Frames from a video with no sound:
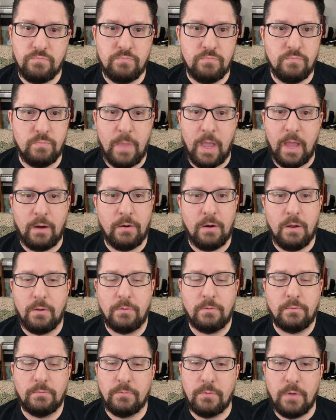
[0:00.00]
I don't
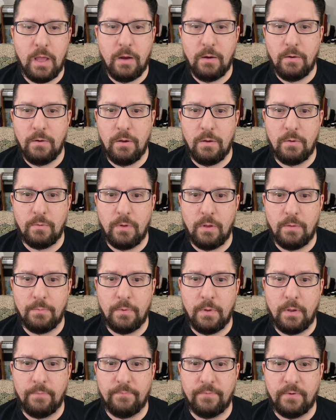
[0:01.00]
know.
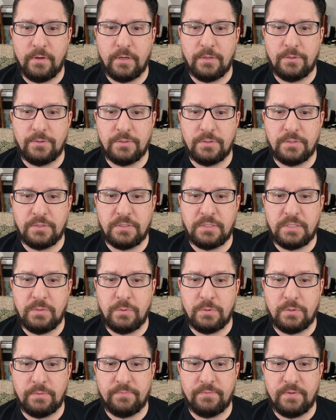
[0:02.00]
I'm very interested to see what
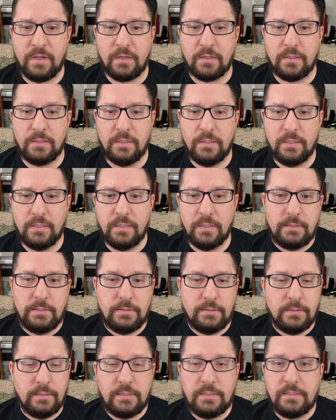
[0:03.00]
the fuck.
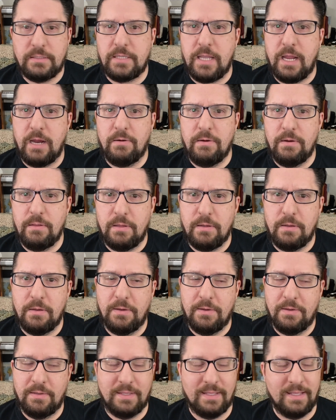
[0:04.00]
That's scary,
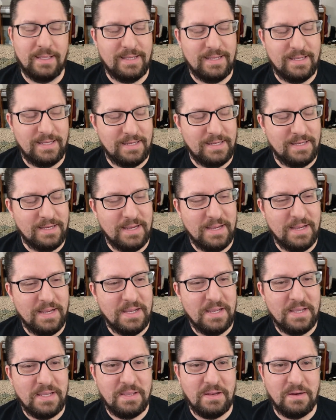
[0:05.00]
though.
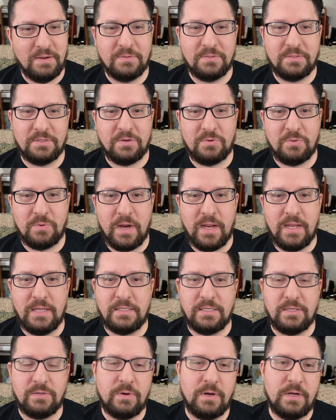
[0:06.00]
You know, it was a crazy,
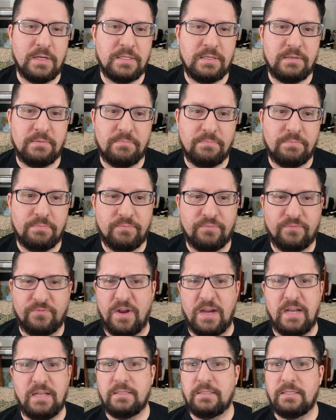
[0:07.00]
crazy
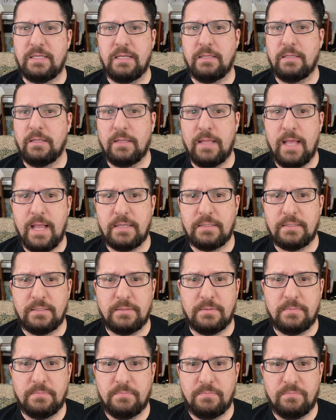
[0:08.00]
fight scene that lasted,
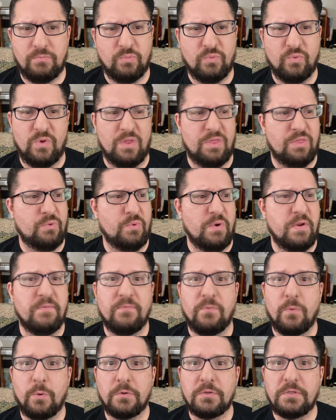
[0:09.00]
what,
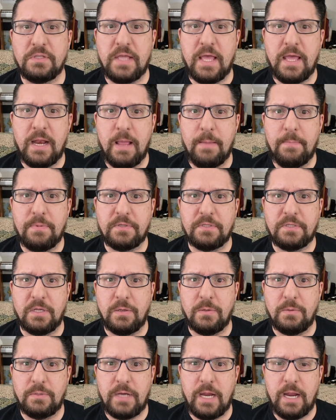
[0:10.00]
3/4 of that episode,
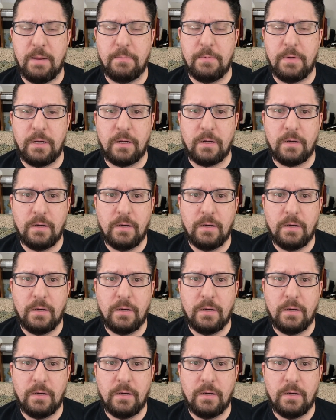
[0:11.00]
damn near.